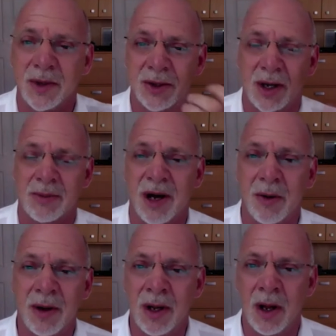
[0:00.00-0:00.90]
we talk
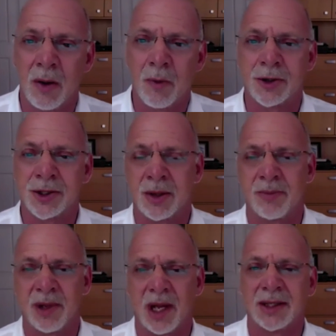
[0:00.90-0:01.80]
about
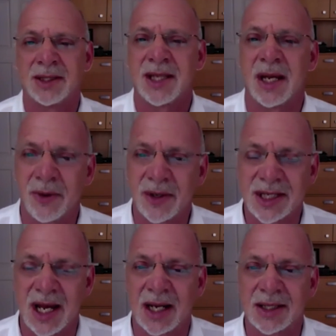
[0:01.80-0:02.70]
worship and
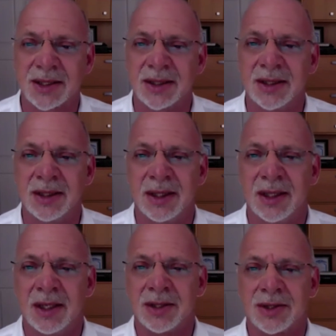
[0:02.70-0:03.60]
sacred sex.
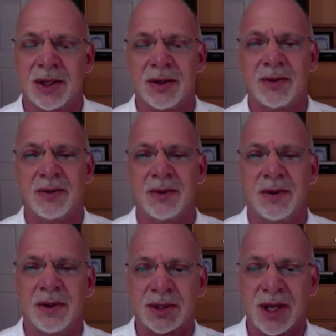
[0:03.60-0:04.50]
So
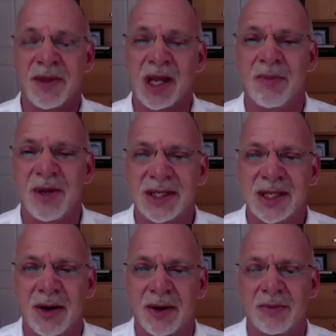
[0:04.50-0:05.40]
something could be
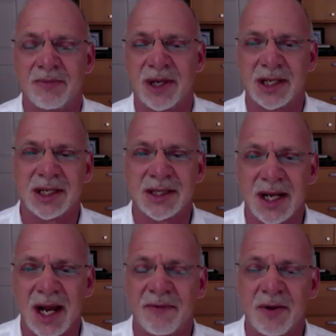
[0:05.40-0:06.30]
sacred, but it
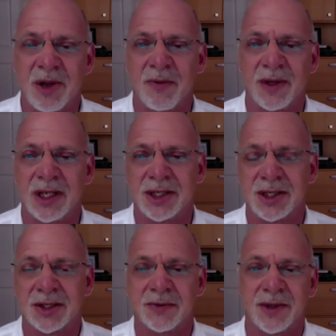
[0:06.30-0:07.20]
doesn't have to be a
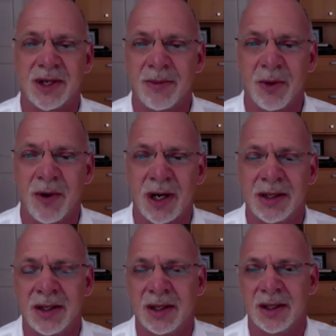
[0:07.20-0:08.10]
religion. So number
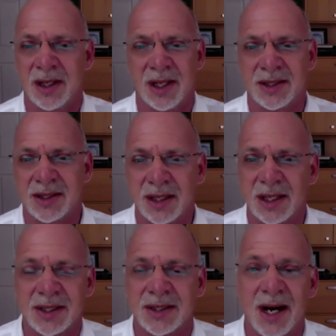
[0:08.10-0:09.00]
one,
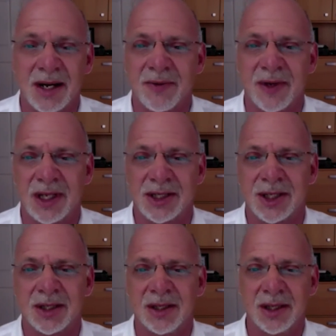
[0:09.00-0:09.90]
it's not a
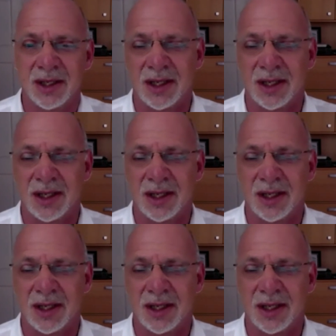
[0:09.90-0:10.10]
religion.